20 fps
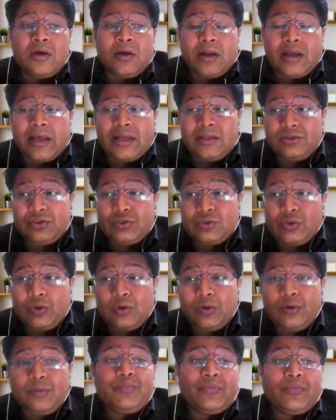And
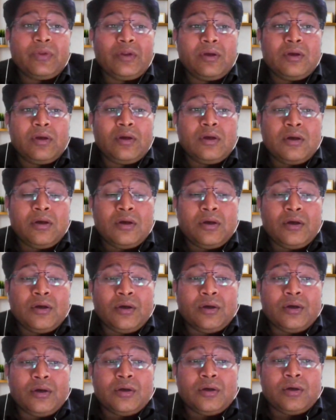so
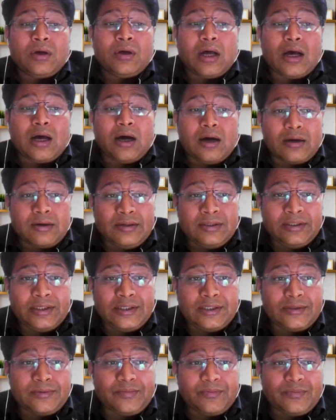
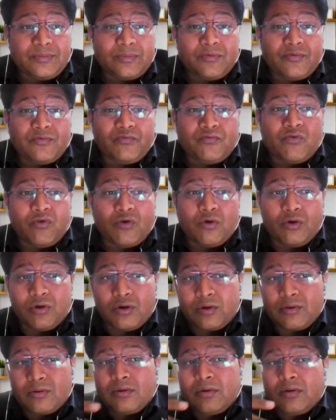earlier
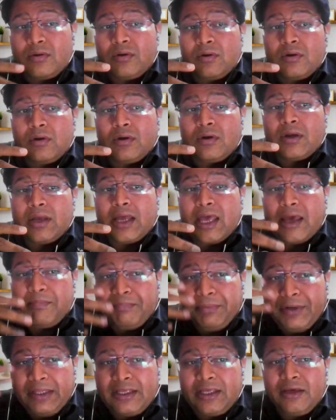for
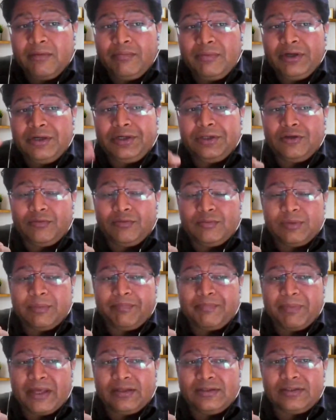applicability of the
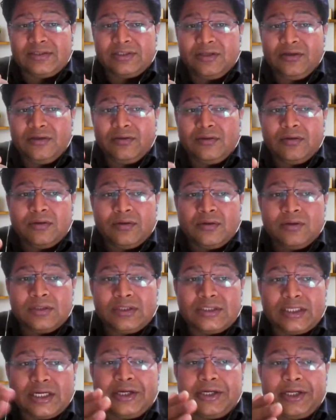pension,
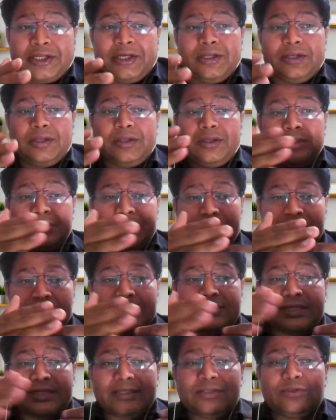certain
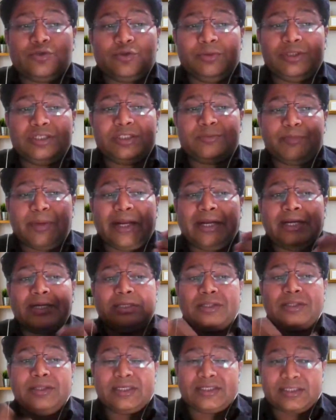years has to be spent
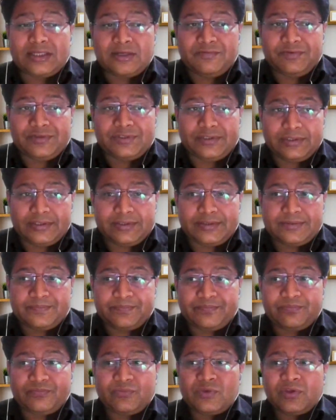in the services.
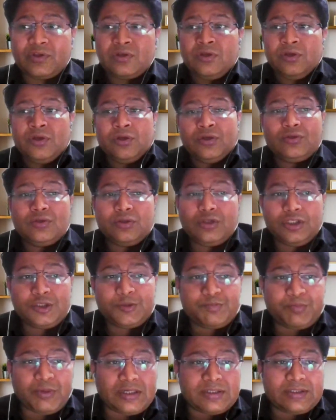So this
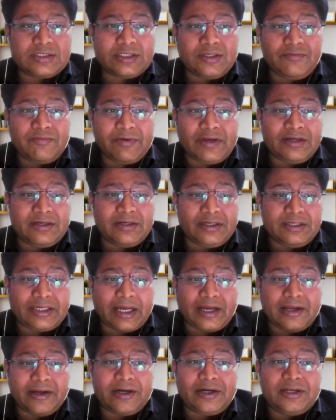person when
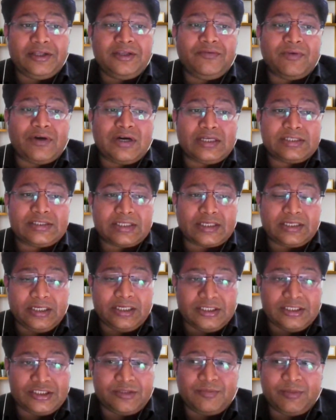retired, he was
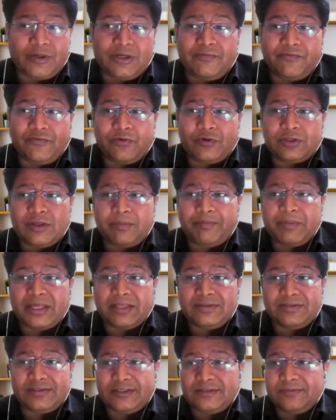eligible for the
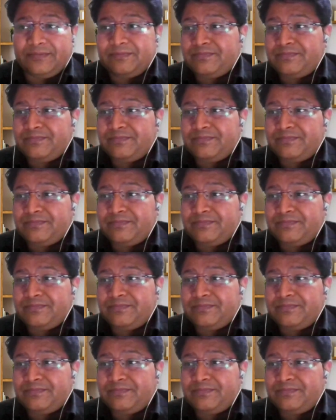pension.